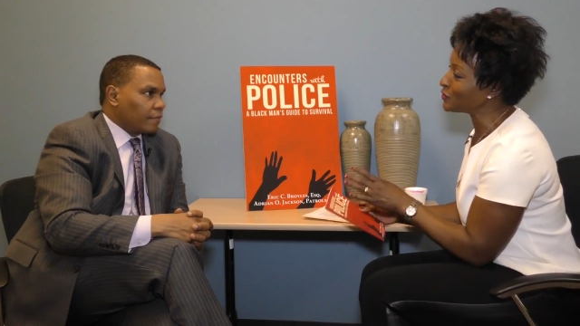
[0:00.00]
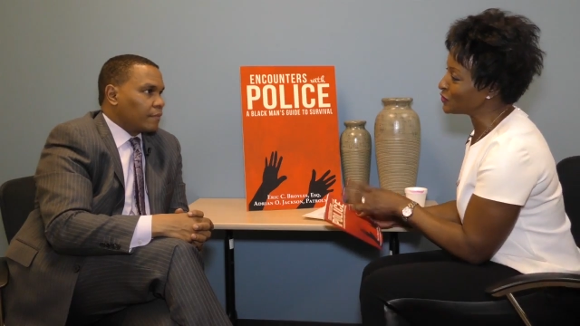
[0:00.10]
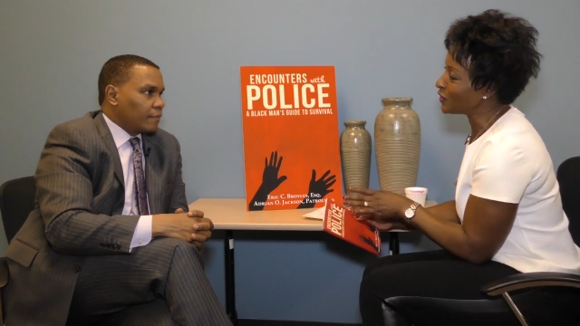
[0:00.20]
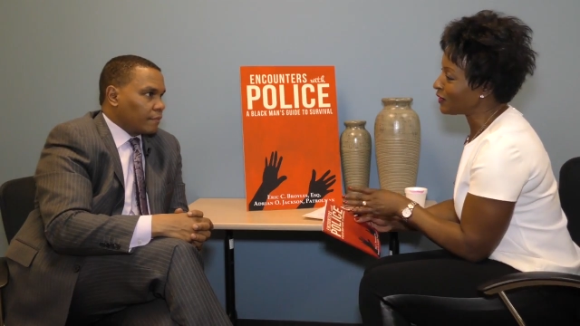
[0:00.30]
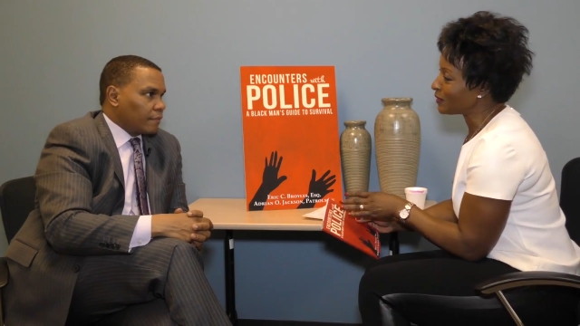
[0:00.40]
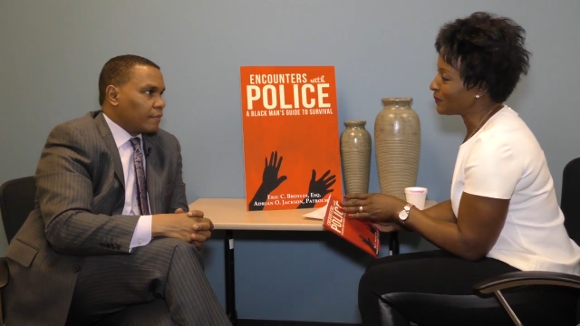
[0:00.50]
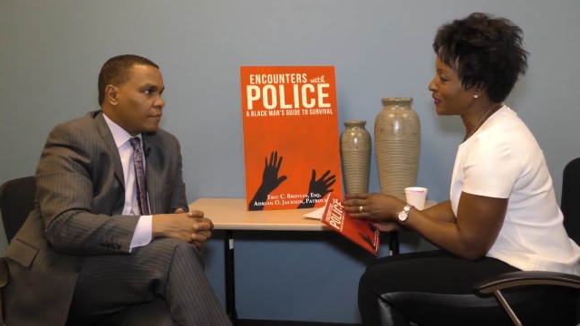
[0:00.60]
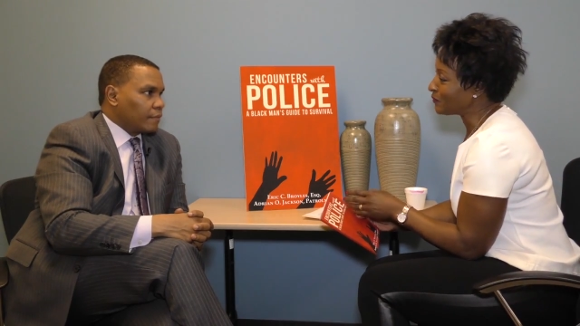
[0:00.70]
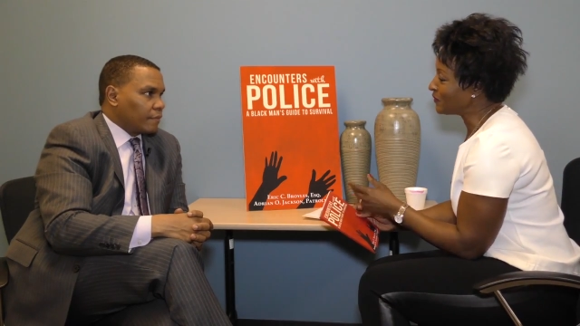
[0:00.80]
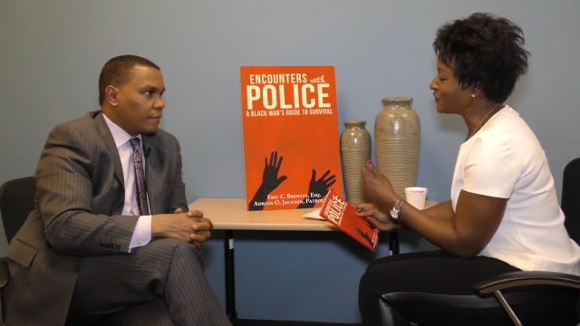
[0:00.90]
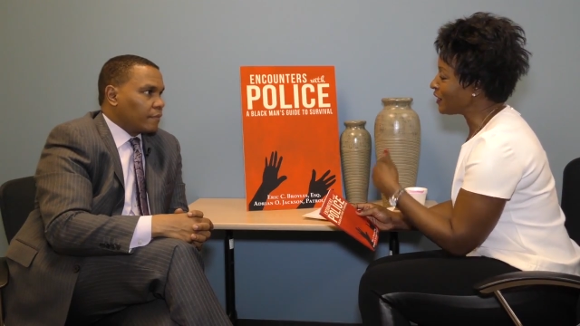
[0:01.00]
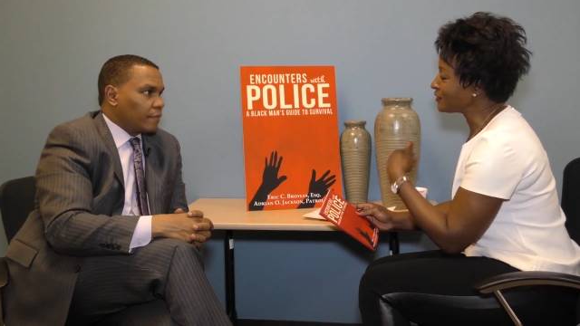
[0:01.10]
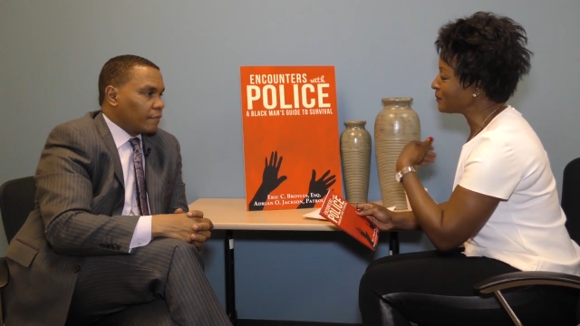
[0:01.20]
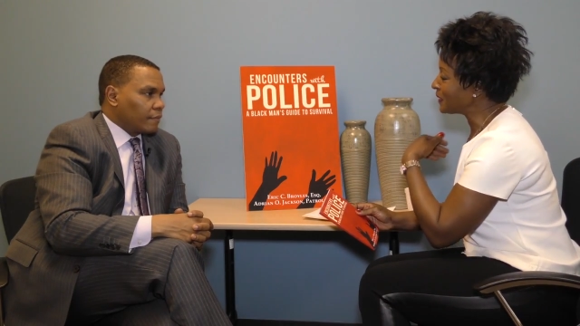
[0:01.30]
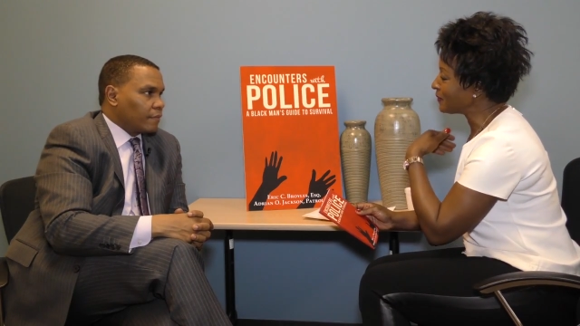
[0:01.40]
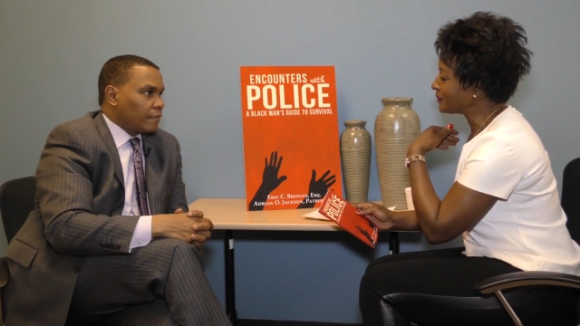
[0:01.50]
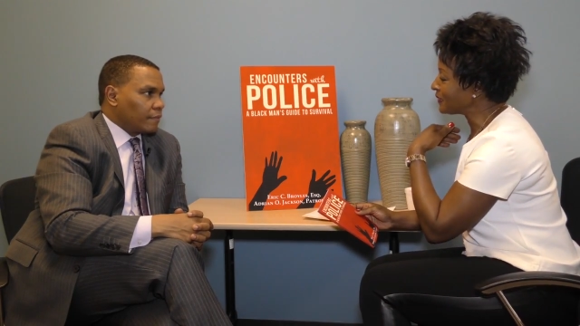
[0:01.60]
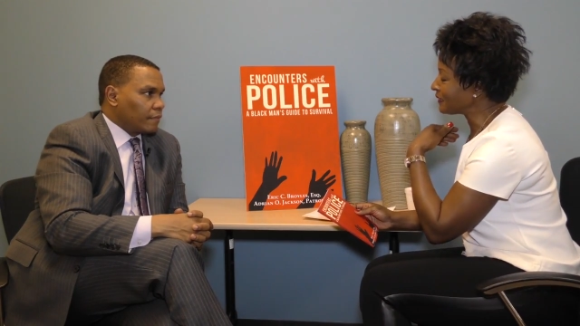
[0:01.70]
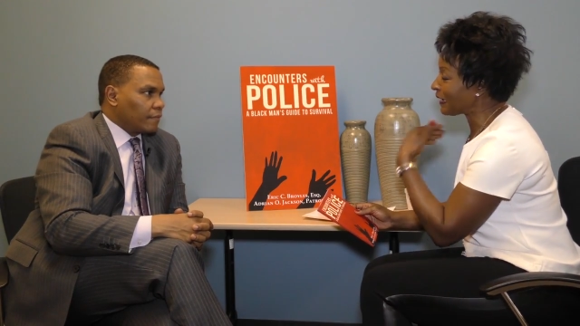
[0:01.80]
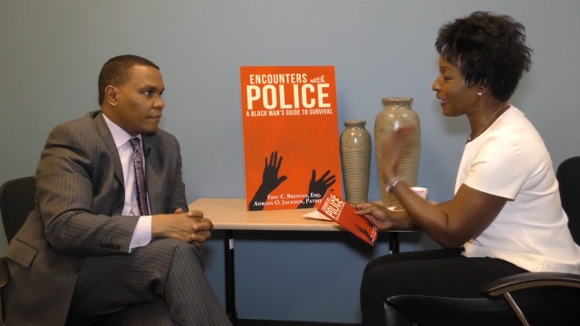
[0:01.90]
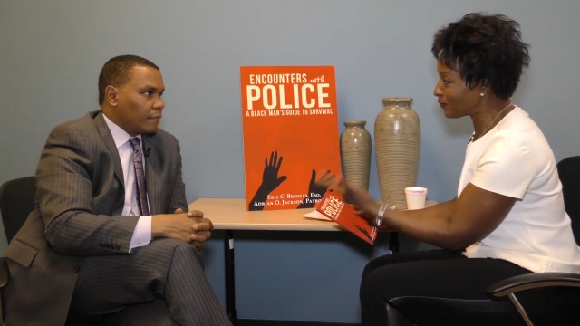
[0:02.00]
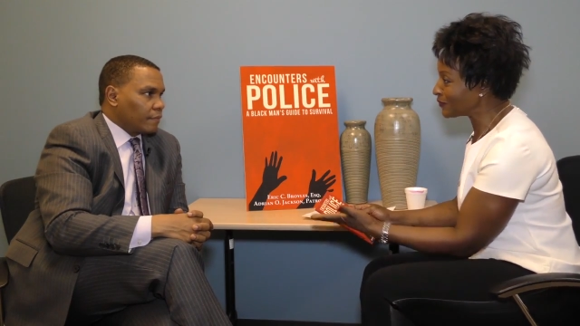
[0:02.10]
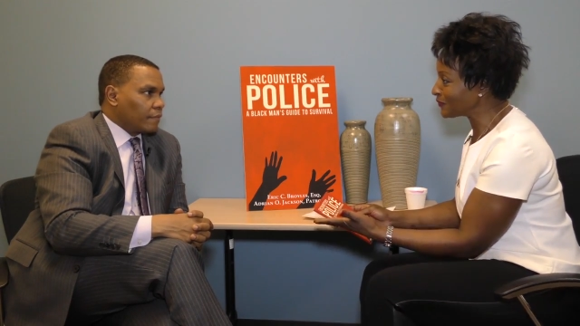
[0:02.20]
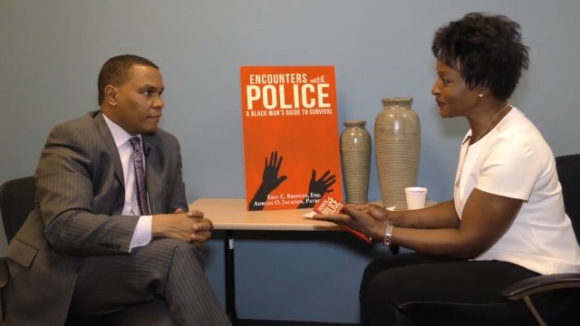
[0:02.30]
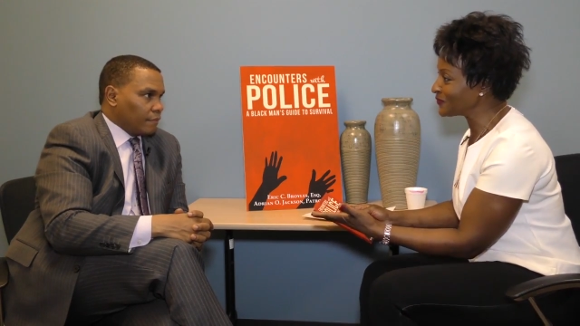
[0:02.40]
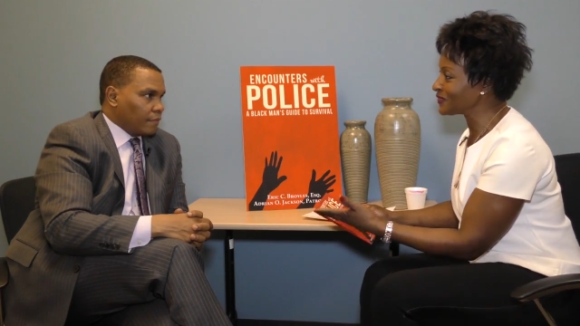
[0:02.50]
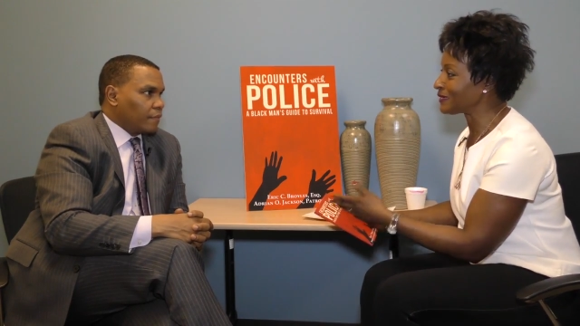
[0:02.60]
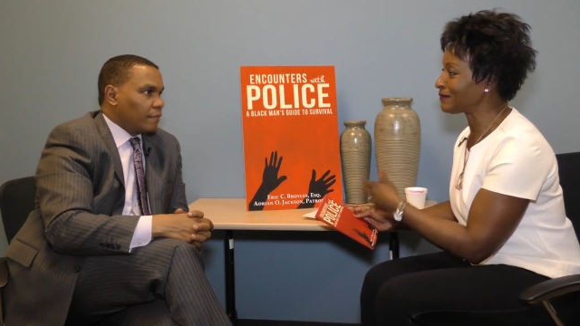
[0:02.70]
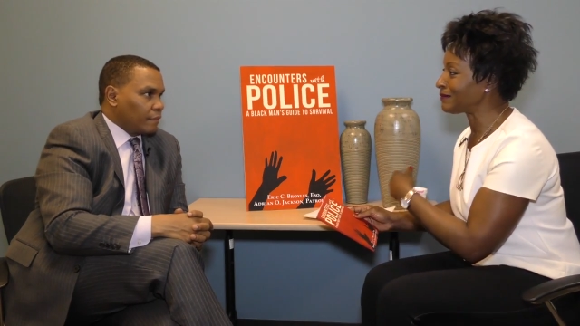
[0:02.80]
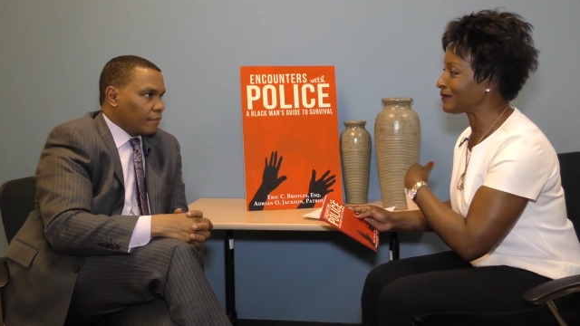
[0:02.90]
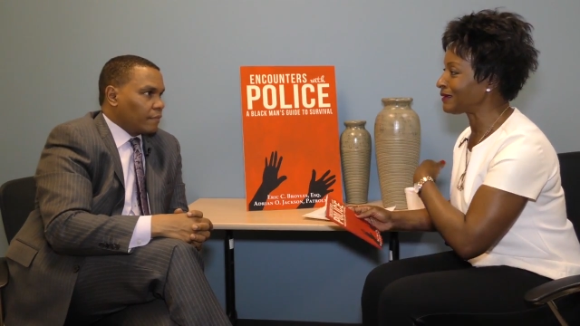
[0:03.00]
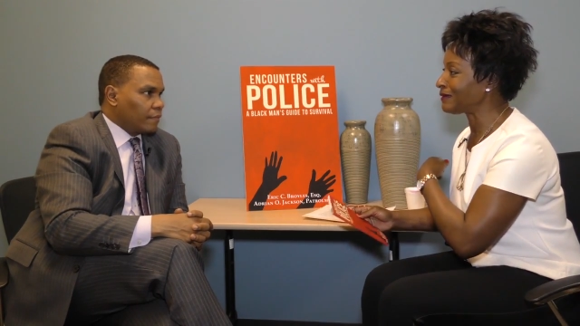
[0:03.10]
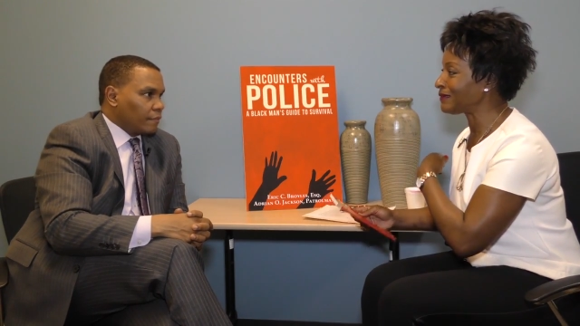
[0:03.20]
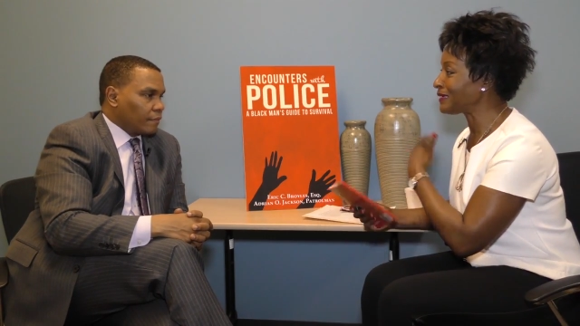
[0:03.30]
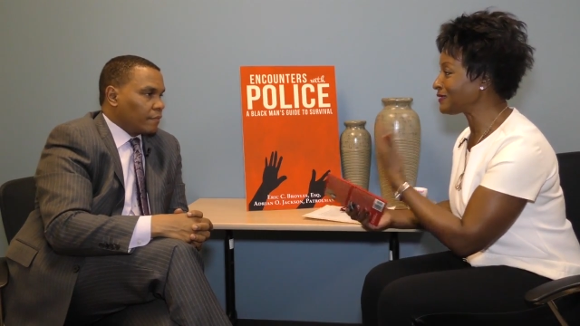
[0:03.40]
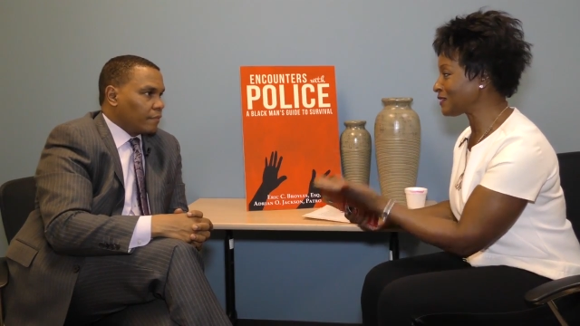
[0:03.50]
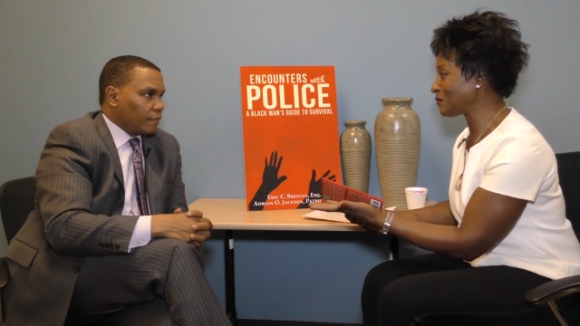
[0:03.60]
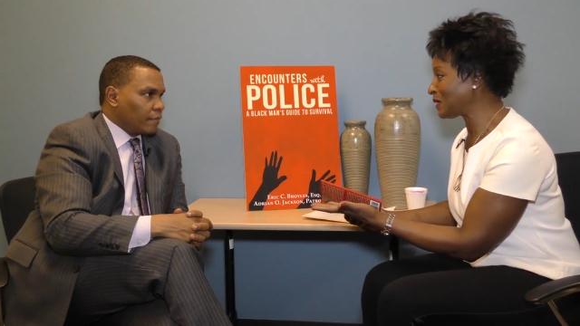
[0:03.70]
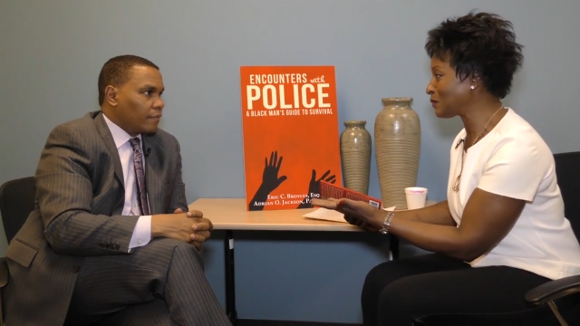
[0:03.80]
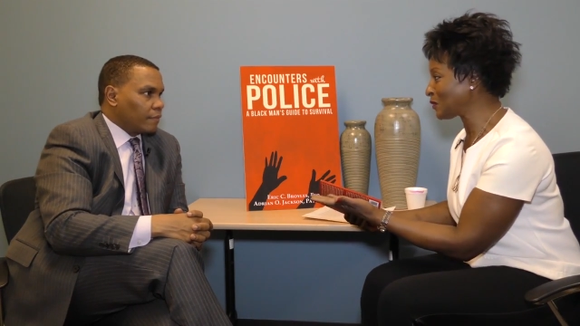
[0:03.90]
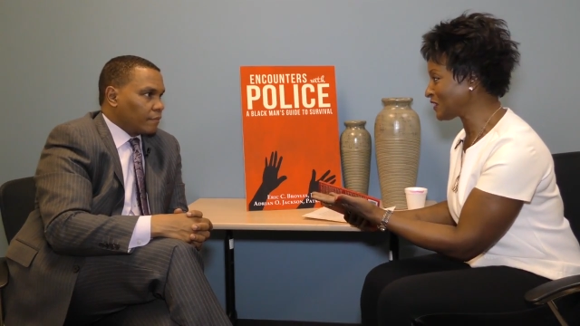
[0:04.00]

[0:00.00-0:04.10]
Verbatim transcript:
Speaker 1: to talk about, we've talked about encounters and, and things that people